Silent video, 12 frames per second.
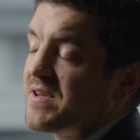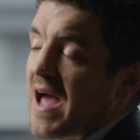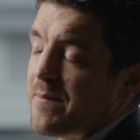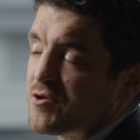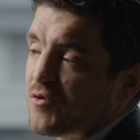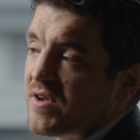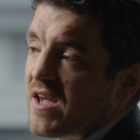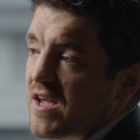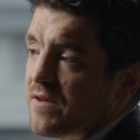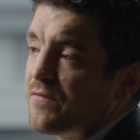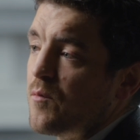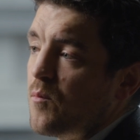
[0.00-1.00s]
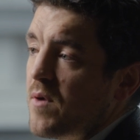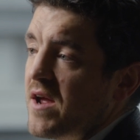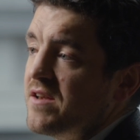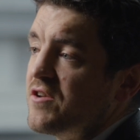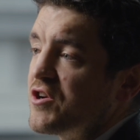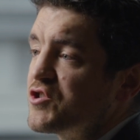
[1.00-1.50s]
capturing heat from
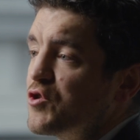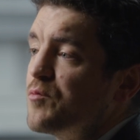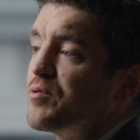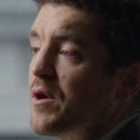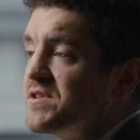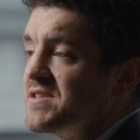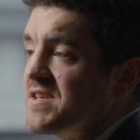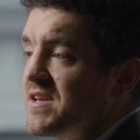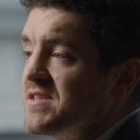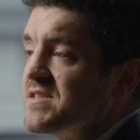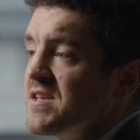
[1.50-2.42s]
industrial processes,